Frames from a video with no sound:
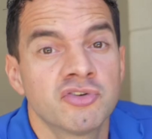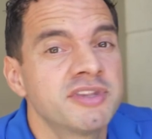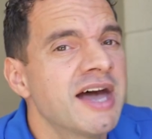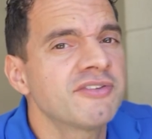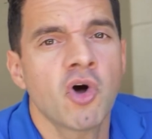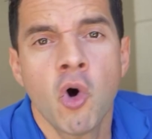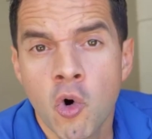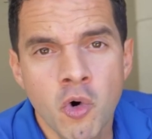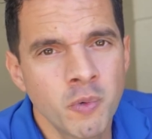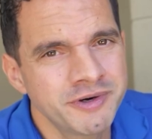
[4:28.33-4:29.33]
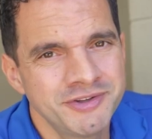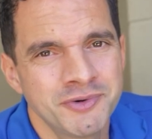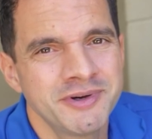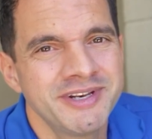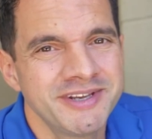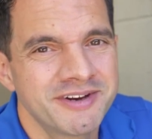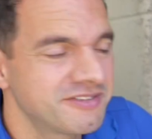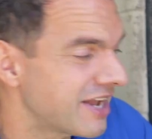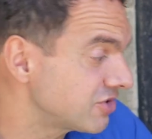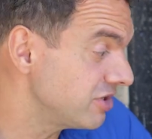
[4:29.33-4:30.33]
that's all we're doing here. It's
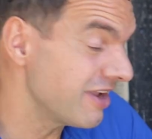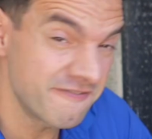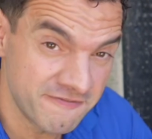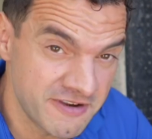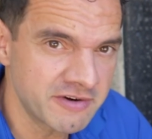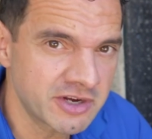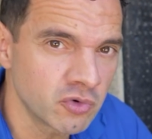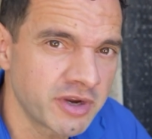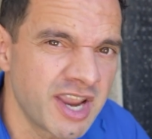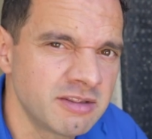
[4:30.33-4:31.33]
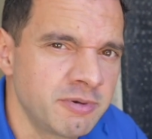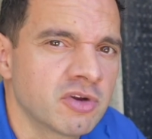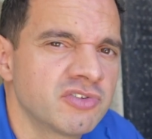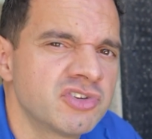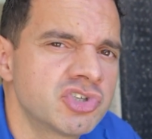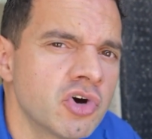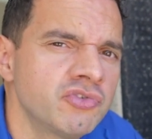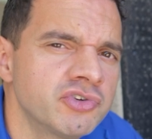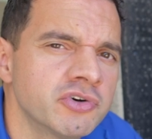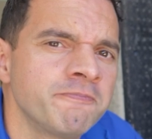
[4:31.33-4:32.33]
actually a very cool case because it shows
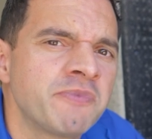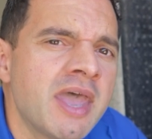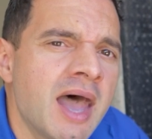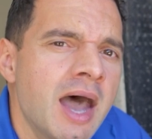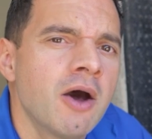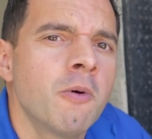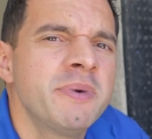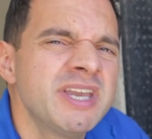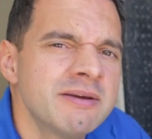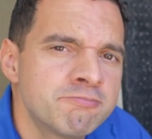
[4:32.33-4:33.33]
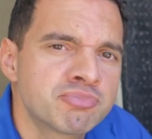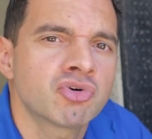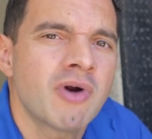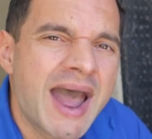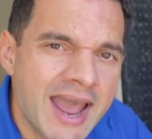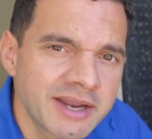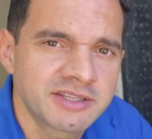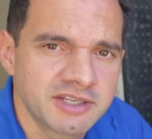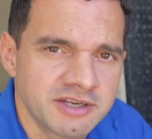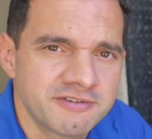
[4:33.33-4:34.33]
you how being
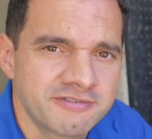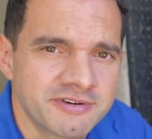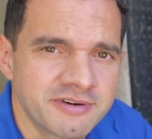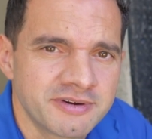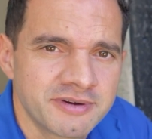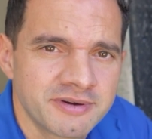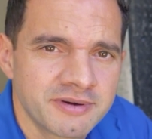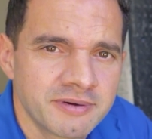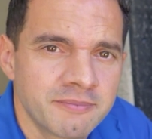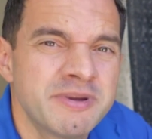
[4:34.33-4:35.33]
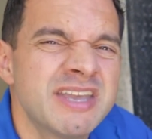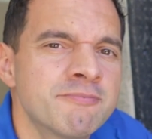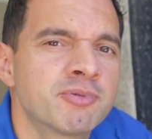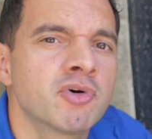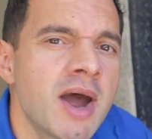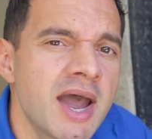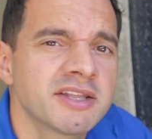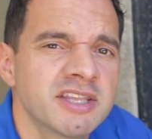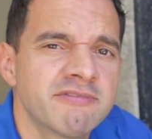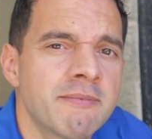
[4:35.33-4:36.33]
proactive, being
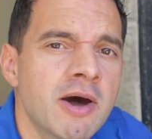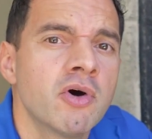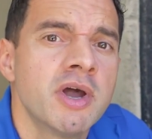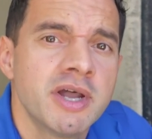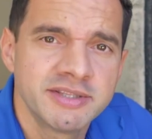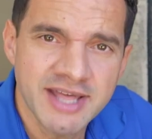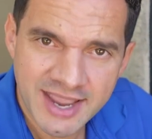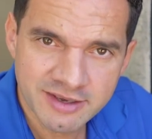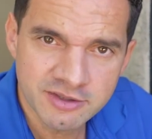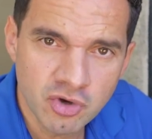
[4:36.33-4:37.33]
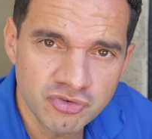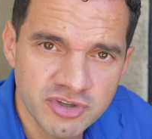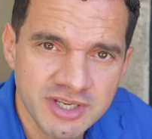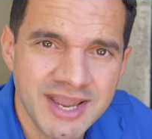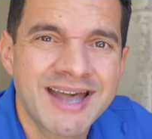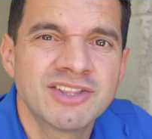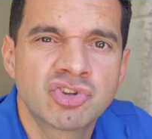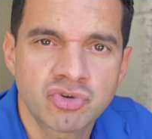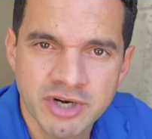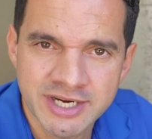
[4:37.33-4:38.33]
proactive about diagnosing and
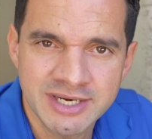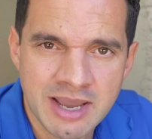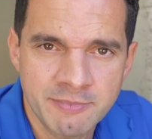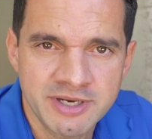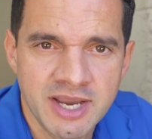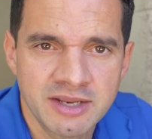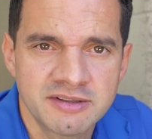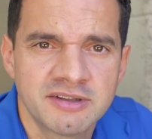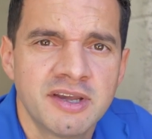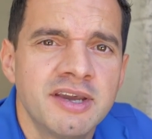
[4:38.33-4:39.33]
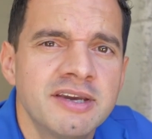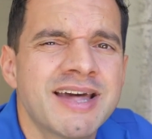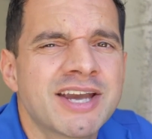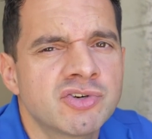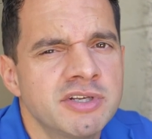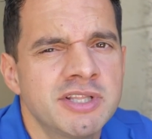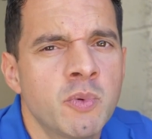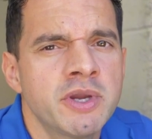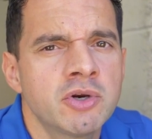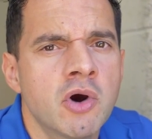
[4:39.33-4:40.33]
treating laminitis is actually the
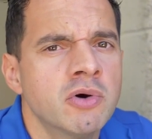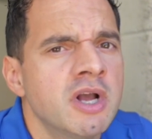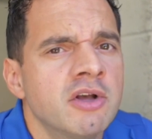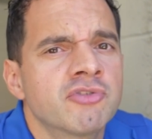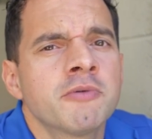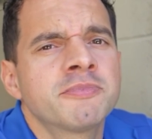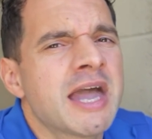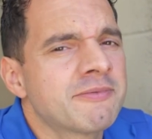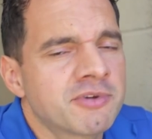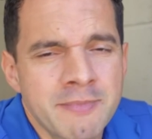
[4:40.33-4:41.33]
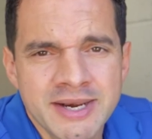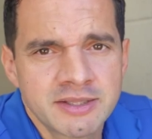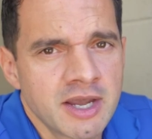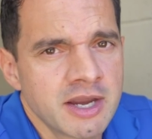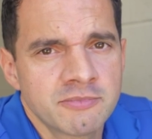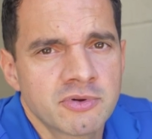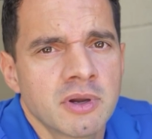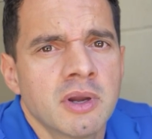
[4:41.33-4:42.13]
way to go. Sometimes, many times,